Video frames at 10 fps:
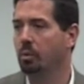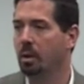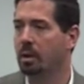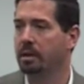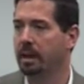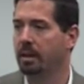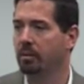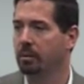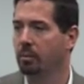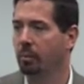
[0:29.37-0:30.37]
walked
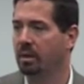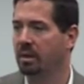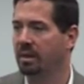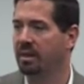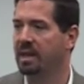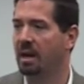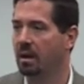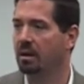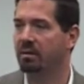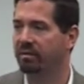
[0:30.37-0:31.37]
out with the
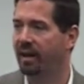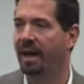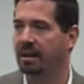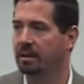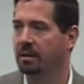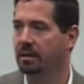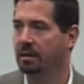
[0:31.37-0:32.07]
artifact